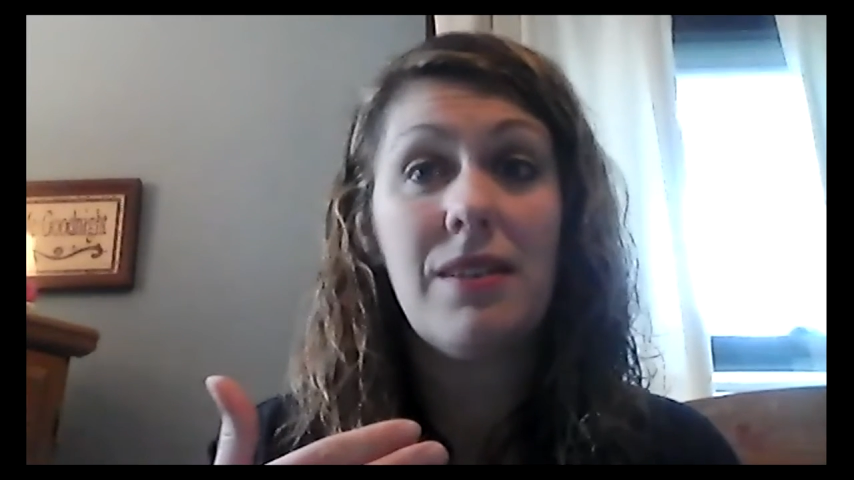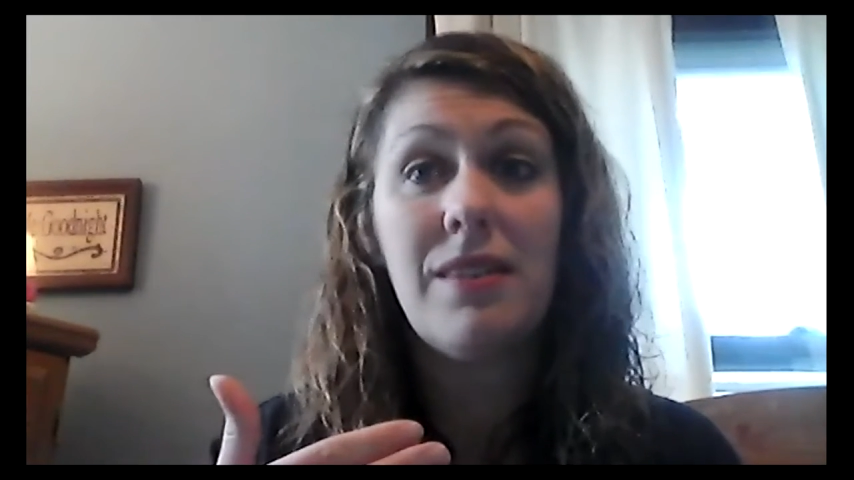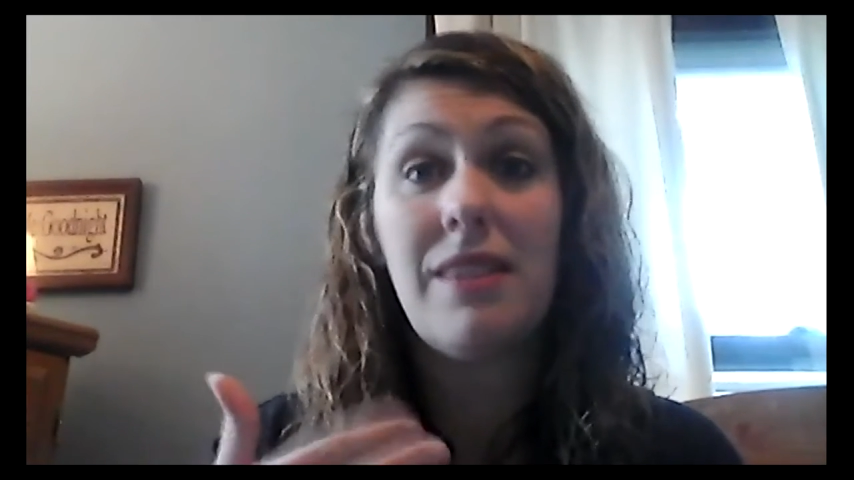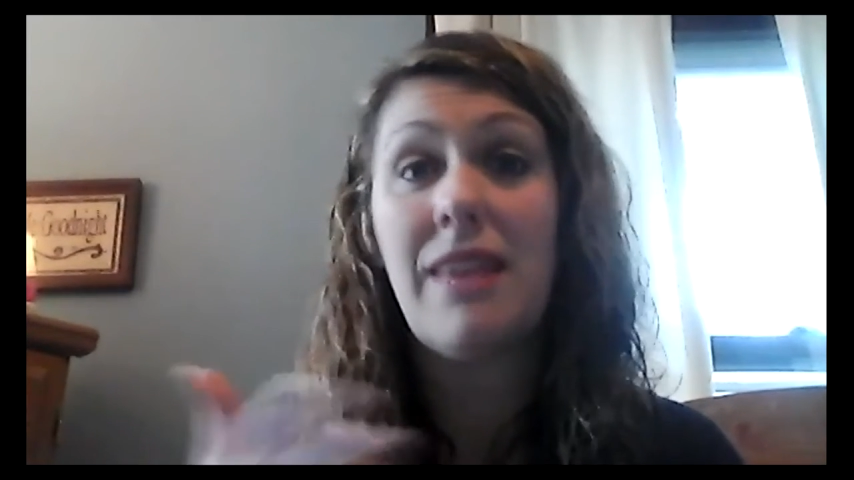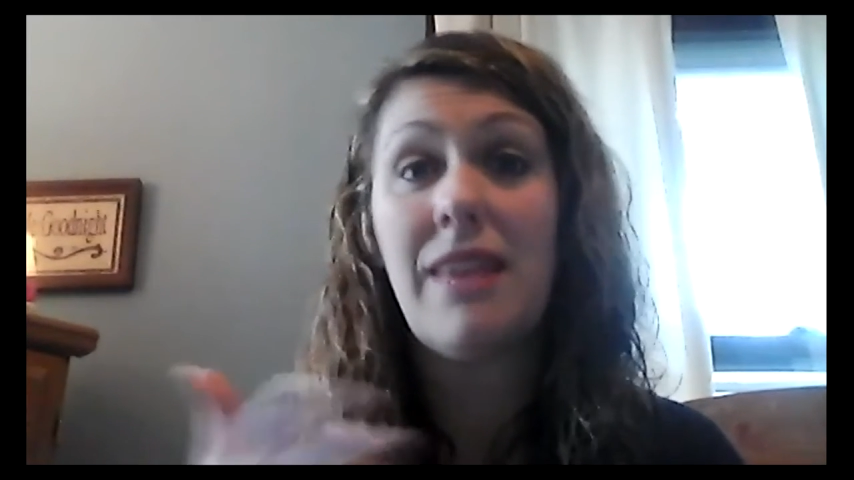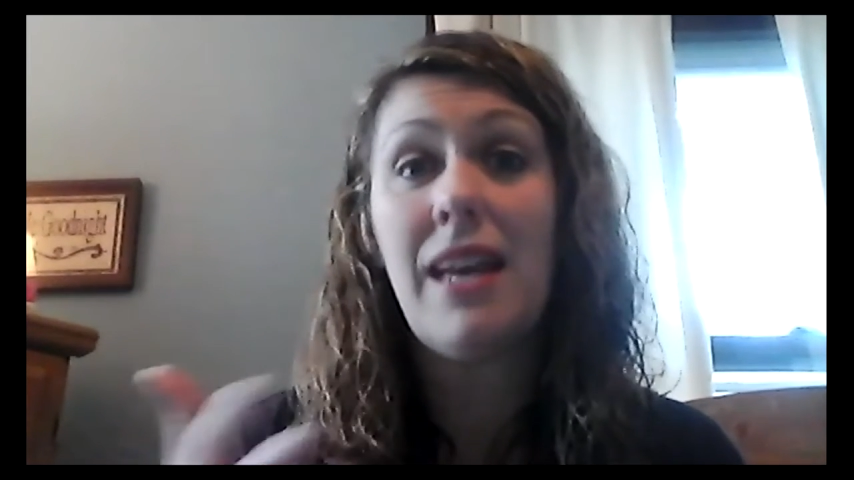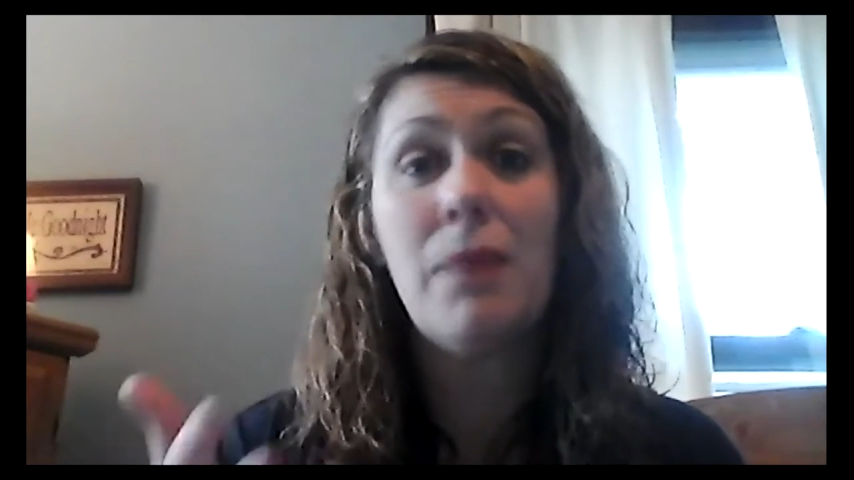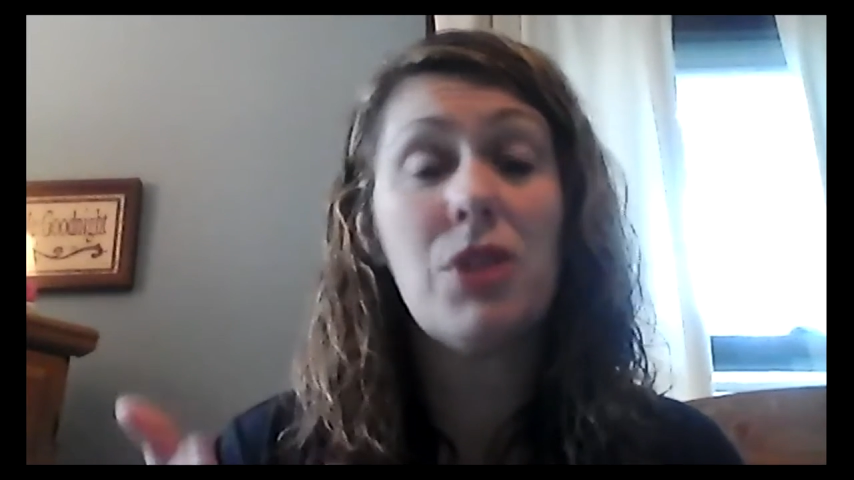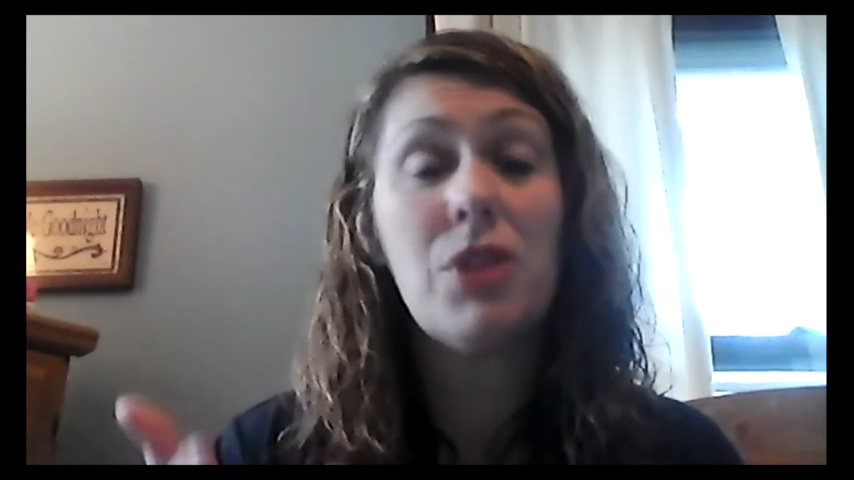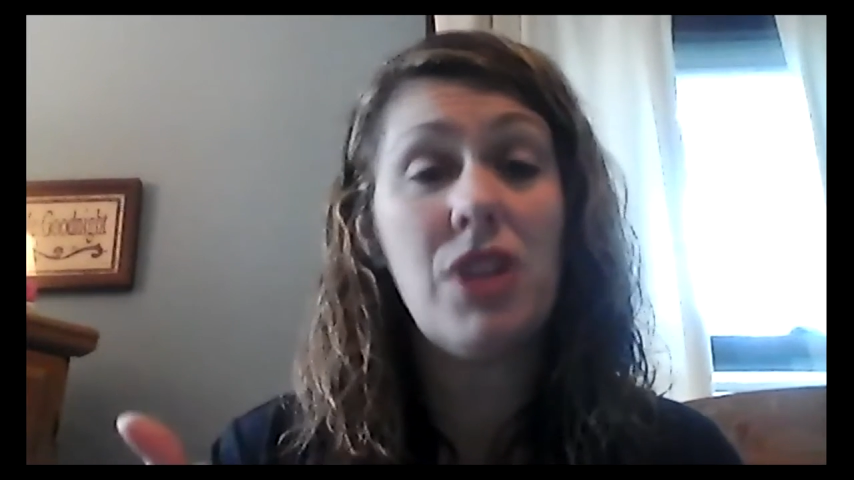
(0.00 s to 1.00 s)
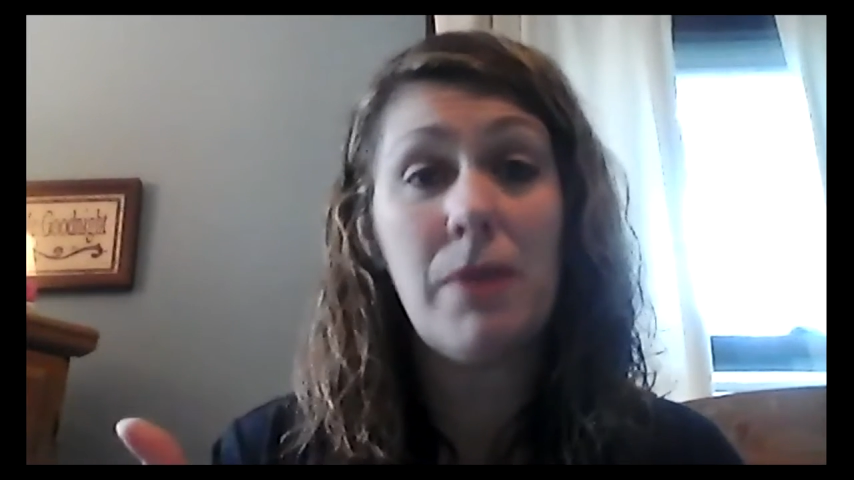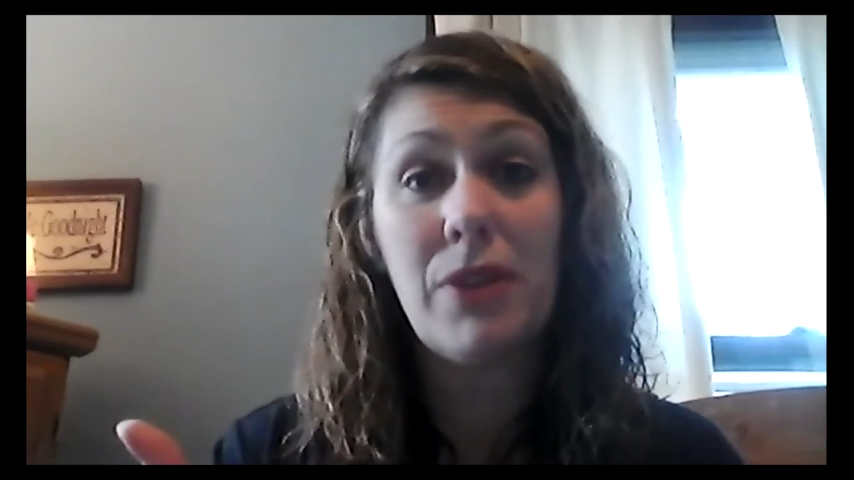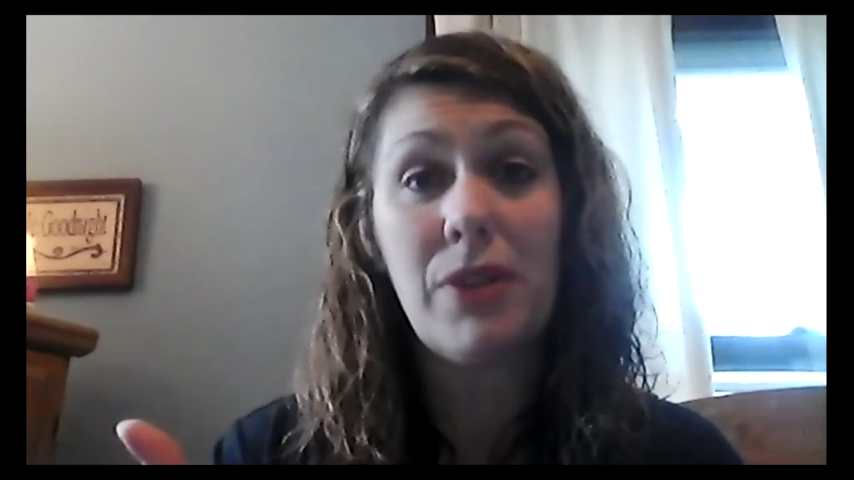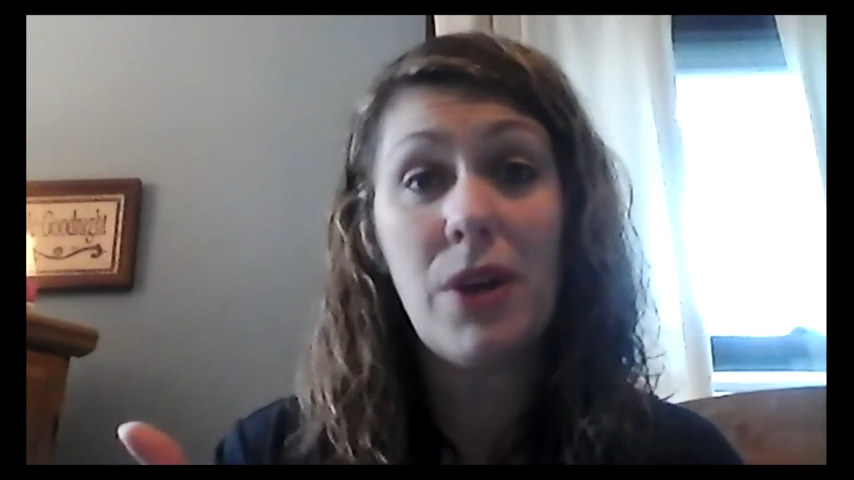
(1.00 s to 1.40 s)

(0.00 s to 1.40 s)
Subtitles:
that they appreciate about the